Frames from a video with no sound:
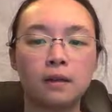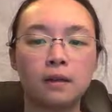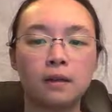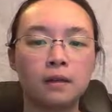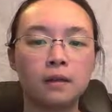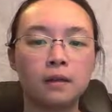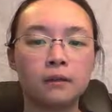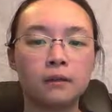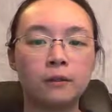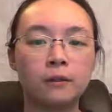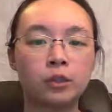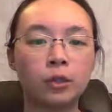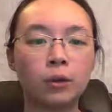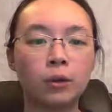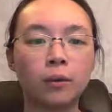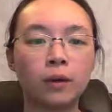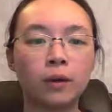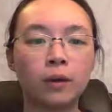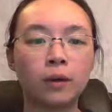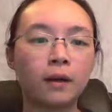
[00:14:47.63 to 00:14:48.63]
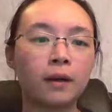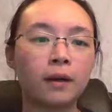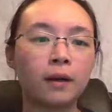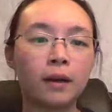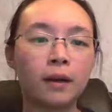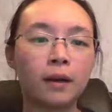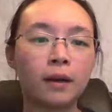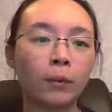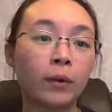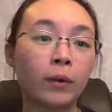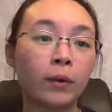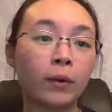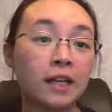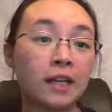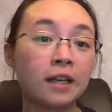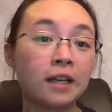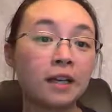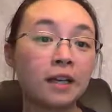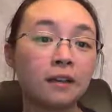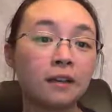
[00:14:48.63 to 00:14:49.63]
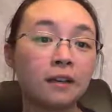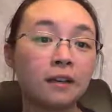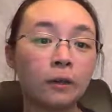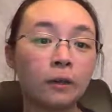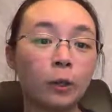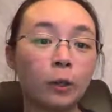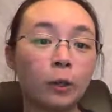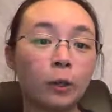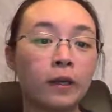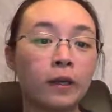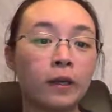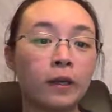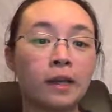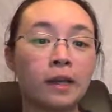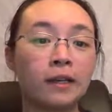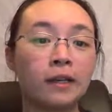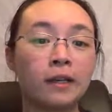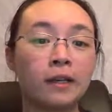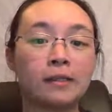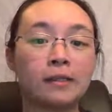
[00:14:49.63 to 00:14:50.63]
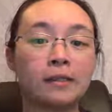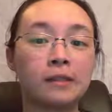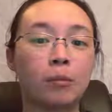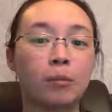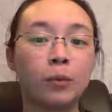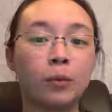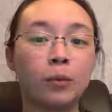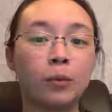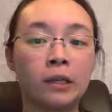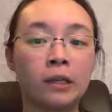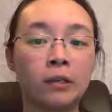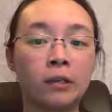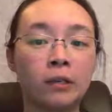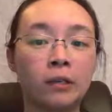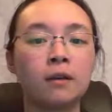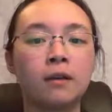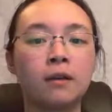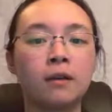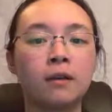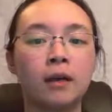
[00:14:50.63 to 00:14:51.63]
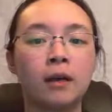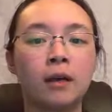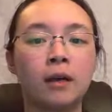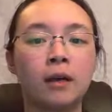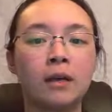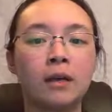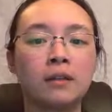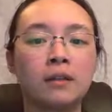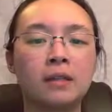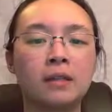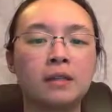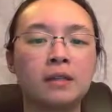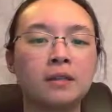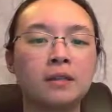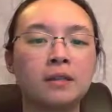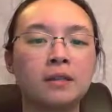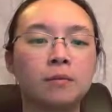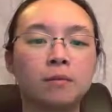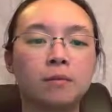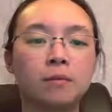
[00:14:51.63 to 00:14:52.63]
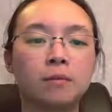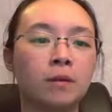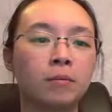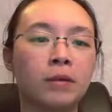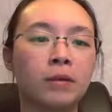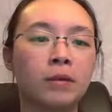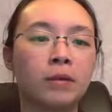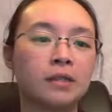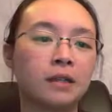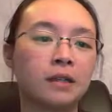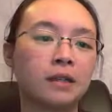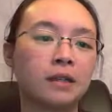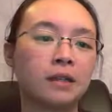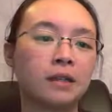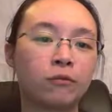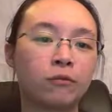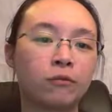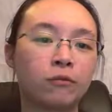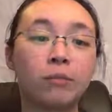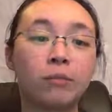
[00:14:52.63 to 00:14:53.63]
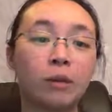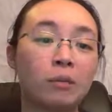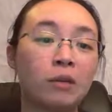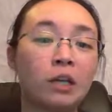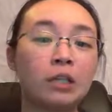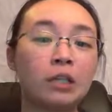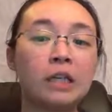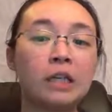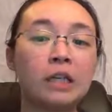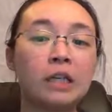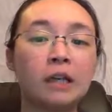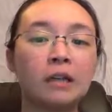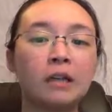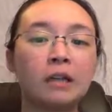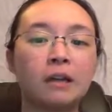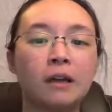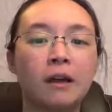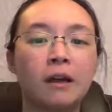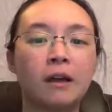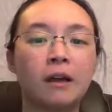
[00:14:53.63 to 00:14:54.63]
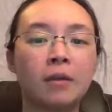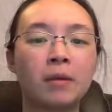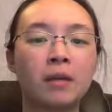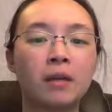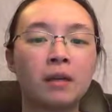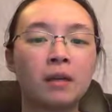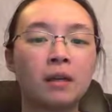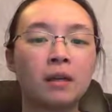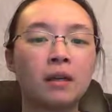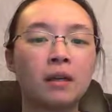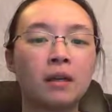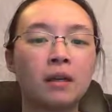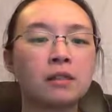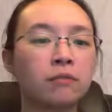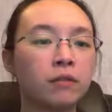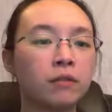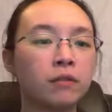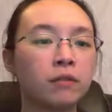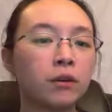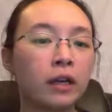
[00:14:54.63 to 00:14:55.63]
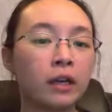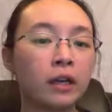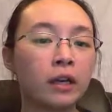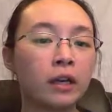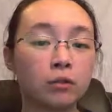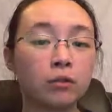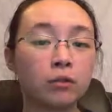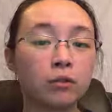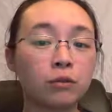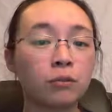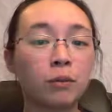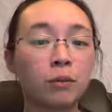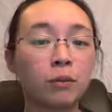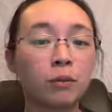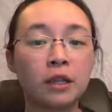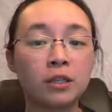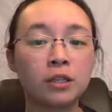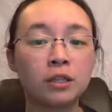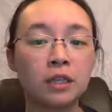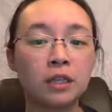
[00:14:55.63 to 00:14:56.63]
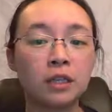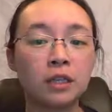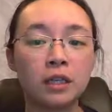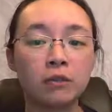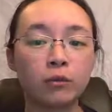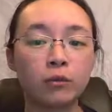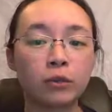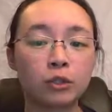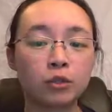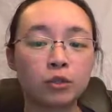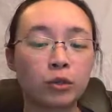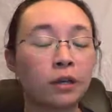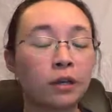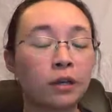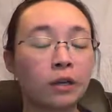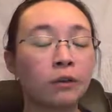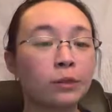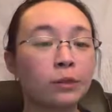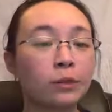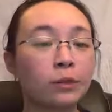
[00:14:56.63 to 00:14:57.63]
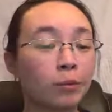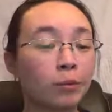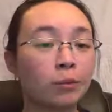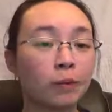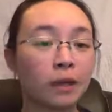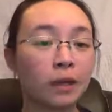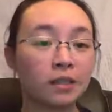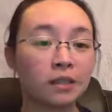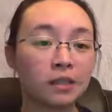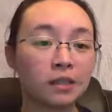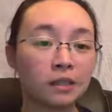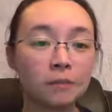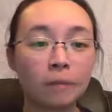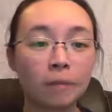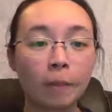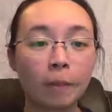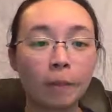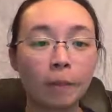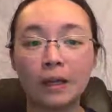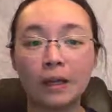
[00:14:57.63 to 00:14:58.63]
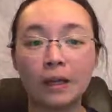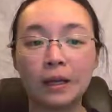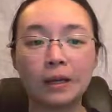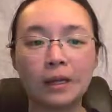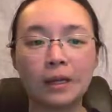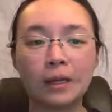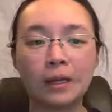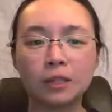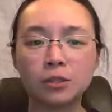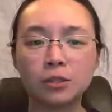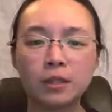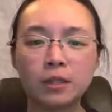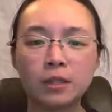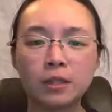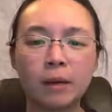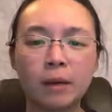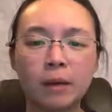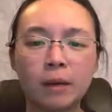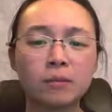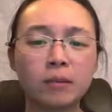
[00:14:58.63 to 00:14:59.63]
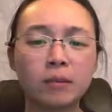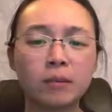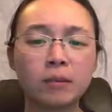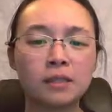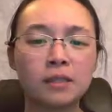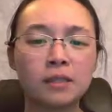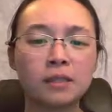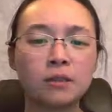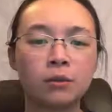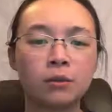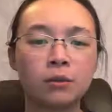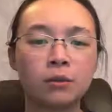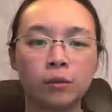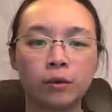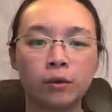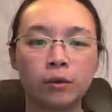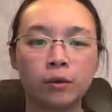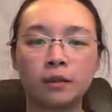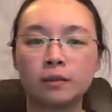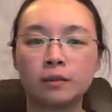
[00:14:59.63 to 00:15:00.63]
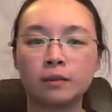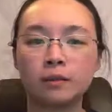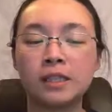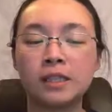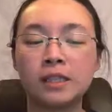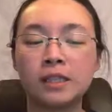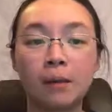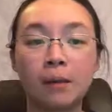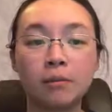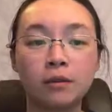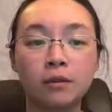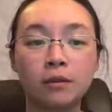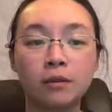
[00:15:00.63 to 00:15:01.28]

So I want to take a look at an example here, and this is basically from my PhD. It's a figure I drew for my PhD for a drug called daptomycin. Essentially, daptomycin, or DAP for